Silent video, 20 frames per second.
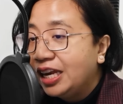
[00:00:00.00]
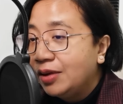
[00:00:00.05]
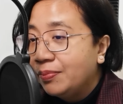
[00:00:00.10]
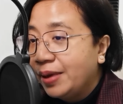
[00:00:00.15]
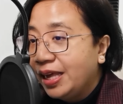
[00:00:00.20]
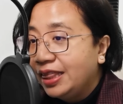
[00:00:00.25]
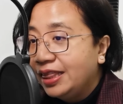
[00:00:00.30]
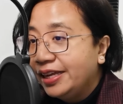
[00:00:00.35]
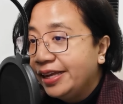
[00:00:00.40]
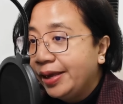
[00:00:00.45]
and a
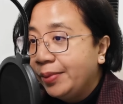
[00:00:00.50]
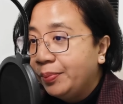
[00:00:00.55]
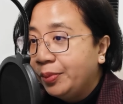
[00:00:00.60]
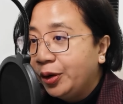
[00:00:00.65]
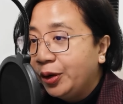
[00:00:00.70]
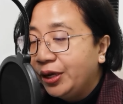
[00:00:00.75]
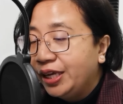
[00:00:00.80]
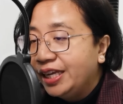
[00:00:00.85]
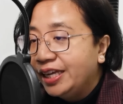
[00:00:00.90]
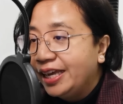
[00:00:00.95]
better
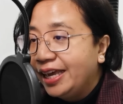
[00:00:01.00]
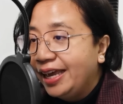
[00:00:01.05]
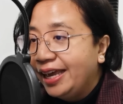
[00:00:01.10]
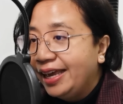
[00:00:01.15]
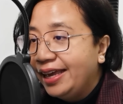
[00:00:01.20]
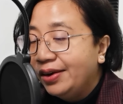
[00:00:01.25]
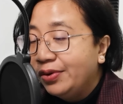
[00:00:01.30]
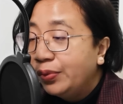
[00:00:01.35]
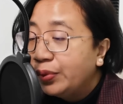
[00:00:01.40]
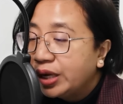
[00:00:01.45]
employer
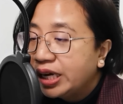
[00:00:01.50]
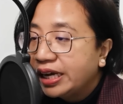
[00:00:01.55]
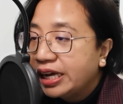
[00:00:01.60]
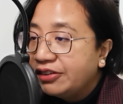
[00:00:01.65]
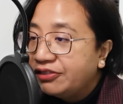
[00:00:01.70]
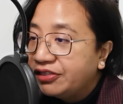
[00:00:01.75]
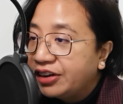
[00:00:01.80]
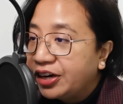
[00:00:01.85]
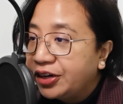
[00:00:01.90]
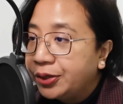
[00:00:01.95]
and work
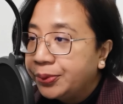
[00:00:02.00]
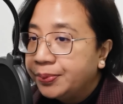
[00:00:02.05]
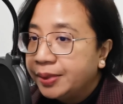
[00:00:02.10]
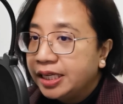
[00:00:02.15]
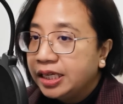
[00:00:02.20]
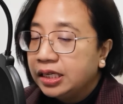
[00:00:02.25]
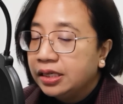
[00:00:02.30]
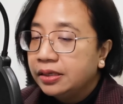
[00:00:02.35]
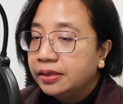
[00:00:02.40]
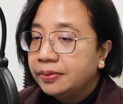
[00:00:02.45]

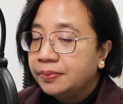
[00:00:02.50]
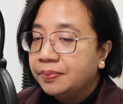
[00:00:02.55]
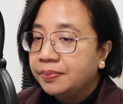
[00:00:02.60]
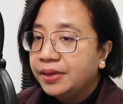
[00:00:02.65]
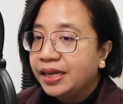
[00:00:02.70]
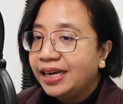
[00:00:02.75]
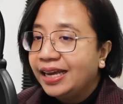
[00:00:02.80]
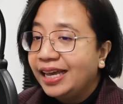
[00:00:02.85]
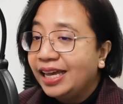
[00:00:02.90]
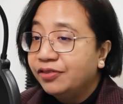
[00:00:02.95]
environment,
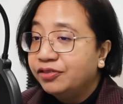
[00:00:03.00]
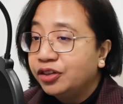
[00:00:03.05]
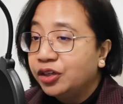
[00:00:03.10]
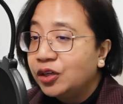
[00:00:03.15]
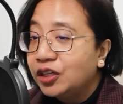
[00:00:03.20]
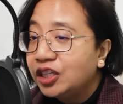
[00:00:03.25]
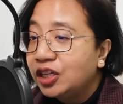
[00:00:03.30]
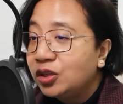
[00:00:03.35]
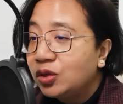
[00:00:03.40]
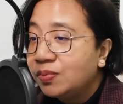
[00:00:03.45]
but I have
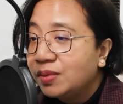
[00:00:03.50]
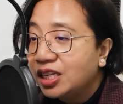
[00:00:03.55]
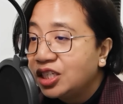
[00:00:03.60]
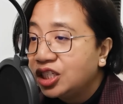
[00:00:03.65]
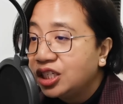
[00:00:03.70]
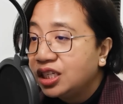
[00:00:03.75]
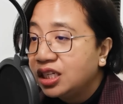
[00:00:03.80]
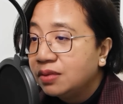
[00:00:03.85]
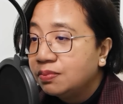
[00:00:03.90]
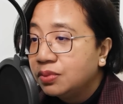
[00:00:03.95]
forgotten to
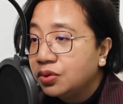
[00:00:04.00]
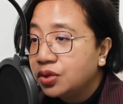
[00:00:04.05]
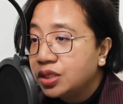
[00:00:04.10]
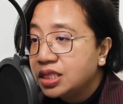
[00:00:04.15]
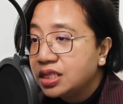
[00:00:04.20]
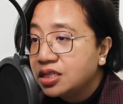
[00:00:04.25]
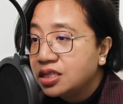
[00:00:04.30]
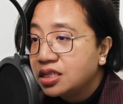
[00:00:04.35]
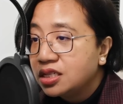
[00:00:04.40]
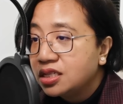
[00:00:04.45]
mention the
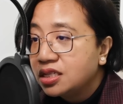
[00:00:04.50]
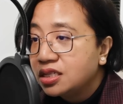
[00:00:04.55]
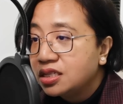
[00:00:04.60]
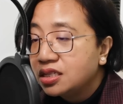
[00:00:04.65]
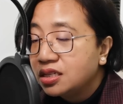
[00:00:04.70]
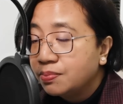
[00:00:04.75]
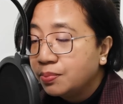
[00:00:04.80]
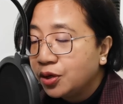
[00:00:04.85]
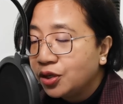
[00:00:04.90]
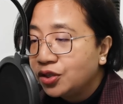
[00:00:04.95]

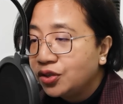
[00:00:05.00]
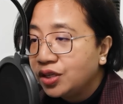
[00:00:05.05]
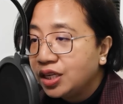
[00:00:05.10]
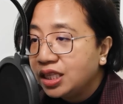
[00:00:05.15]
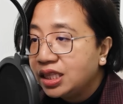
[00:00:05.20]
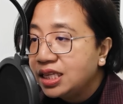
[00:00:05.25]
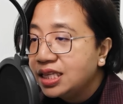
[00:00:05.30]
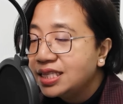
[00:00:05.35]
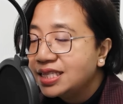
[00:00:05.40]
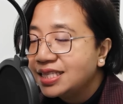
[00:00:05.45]
position
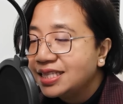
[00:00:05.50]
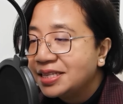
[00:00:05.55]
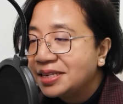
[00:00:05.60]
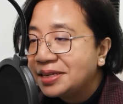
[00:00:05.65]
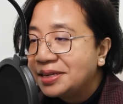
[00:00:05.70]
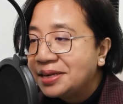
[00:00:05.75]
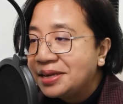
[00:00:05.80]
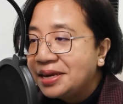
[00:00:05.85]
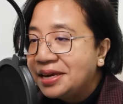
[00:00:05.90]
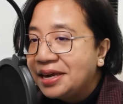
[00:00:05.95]
opportunities.
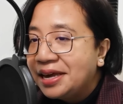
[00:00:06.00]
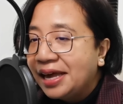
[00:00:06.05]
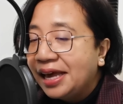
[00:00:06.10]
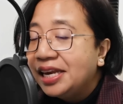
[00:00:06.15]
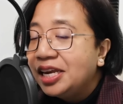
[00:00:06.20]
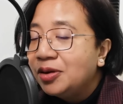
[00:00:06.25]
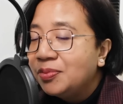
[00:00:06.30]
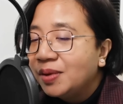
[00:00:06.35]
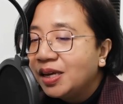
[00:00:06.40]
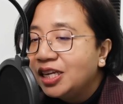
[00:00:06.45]

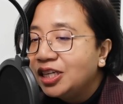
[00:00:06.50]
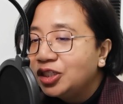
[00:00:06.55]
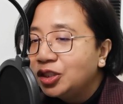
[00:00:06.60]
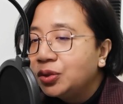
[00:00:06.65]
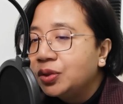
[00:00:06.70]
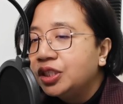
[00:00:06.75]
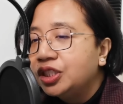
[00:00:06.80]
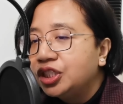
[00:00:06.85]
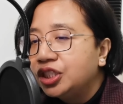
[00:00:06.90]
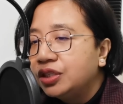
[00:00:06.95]
I did
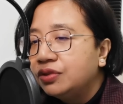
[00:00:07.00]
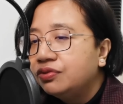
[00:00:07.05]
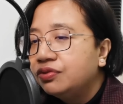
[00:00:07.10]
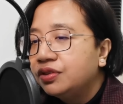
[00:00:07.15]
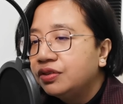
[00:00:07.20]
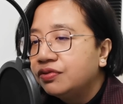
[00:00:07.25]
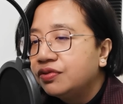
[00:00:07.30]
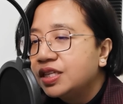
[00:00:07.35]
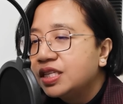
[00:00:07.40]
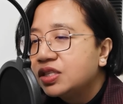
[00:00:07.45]
manage to achieve
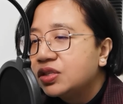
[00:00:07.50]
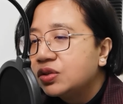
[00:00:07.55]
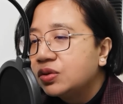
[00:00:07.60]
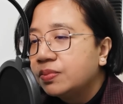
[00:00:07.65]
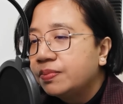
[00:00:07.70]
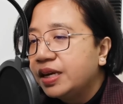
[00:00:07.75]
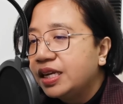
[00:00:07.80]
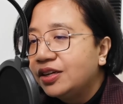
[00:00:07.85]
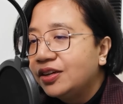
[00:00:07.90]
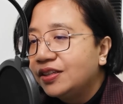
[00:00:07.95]
the first
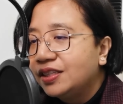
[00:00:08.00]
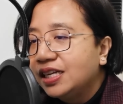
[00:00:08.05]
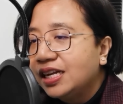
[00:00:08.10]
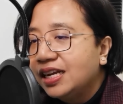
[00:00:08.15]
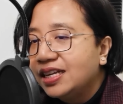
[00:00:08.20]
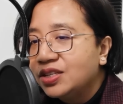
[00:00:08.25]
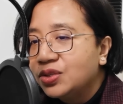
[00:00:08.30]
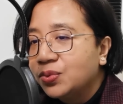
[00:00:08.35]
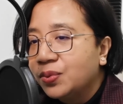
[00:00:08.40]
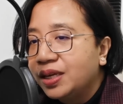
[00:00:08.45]
two, but not the
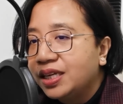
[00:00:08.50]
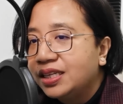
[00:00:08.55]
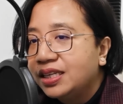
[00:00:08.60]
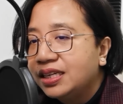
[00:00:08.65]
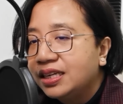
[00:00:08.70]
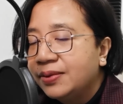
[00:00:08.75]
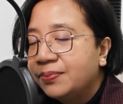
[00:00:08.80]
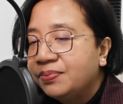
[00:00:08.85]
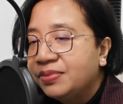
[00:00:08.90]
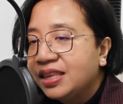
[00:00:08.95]
last one.
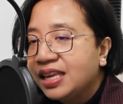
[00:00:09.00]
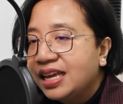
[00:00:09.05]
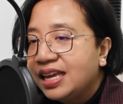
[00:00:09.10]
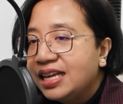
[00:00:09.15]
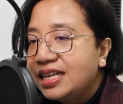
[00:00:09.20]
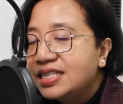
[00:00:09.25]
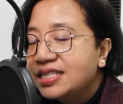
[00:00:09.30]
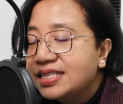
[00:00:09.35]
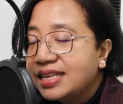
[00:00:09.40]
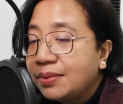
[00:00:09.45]

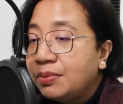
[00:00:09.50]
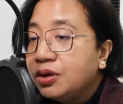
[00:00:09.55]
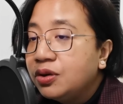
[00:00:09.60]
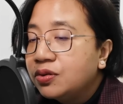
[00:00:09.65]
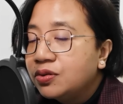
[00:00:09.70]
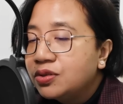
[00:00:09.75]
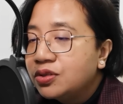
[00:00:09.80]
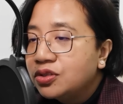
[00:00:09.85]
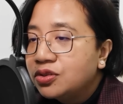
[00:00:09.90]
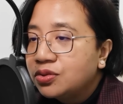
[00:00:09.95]
Same
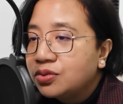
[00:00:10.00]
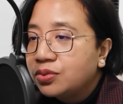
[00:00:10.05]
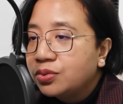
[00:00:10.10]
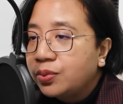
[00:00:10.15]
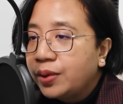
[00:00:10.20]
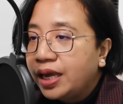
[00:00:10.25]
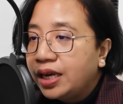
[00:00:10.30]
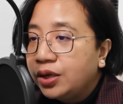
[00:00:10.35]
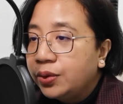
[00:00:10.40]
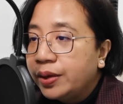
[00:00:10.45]
goes to
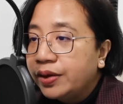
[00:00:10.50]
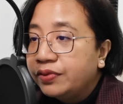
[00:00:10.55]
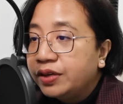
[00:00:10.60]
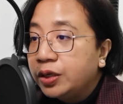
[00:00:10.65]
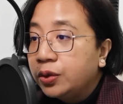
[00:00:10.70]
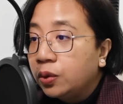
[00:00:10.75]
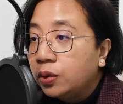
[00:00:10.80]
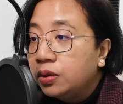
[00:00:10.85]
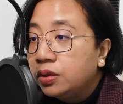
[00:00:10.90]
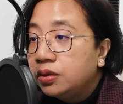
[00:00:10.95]
when you have
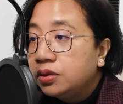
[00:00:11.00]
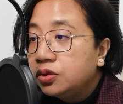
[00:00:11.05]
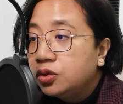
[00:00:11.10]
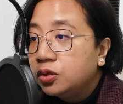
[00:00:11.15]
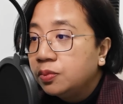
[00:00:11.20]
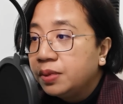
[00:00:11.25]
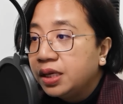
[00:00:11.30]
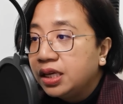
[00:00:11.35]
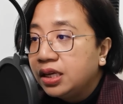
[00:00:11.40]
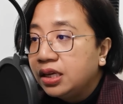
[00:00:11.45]
a goal
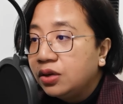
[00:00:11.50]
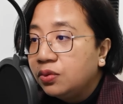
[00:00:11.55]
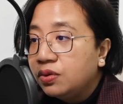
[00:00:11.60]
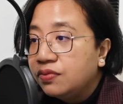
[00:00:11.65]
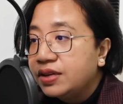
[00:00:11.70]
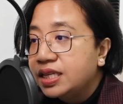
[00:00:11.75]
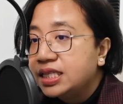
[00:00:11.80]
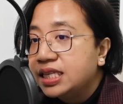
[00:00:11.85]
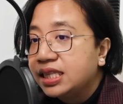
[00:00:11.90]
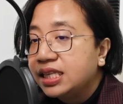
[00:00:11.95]
to be
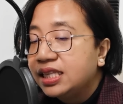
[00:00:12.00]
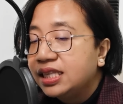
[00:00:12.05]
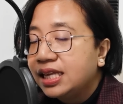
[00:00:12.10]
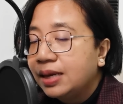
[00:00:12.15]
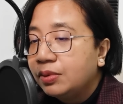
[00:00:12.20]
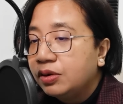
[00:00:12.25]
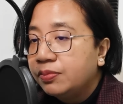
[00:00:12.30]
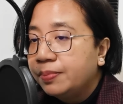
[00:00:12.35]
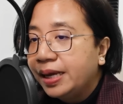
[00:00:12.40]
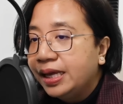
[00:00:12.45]
with a certain
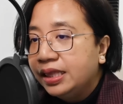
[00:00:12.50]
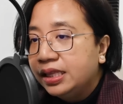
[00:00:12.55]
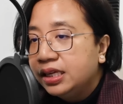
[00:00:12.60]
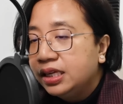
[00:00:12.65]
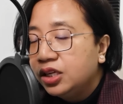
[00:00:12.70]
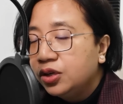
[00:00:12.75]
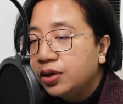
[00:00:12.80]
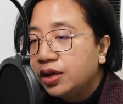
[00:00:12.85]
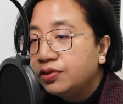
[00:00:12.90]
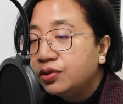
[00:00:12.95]
type of
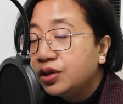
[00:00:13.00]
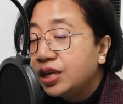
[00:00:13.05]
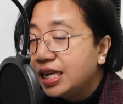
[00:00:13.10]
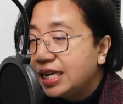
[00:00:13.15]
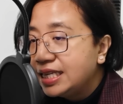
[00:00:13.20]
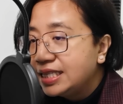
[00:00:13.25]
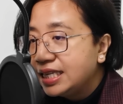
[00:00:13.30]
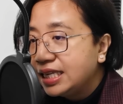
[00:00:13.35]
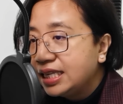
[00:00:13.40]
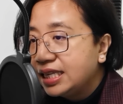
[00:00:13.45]
partner. You have to
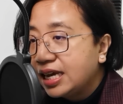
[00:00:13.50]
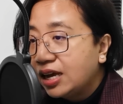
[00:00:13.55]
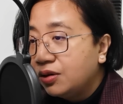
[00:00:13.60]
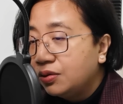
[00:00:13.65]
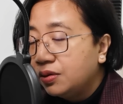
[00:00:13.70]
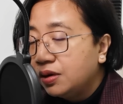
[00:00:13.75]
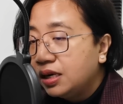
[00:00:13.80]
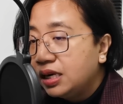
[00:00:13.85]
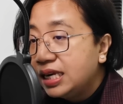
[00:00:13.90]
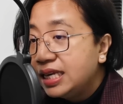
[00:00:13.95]
list it down.
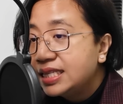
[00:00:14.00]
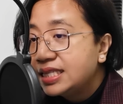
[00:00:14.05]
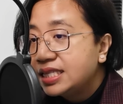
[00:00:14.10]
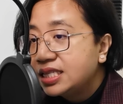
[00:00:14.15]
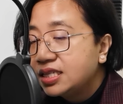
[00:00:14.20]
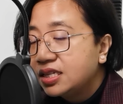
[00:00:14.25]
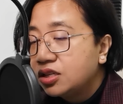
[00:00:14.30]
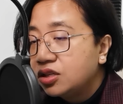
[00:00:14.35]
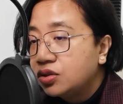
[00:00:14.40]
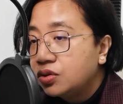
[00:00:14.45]

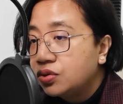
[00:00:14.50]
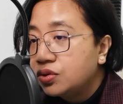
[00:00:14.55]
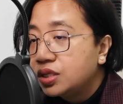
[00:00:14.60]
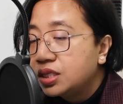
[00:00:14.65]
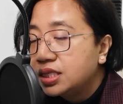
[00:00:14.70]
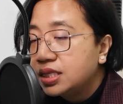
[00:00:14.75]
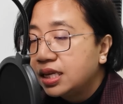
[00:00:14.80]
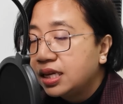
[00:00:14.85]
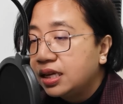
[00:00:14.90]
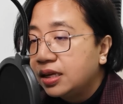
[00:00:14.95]
List
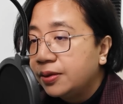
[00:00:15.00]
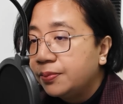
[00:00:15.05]
those.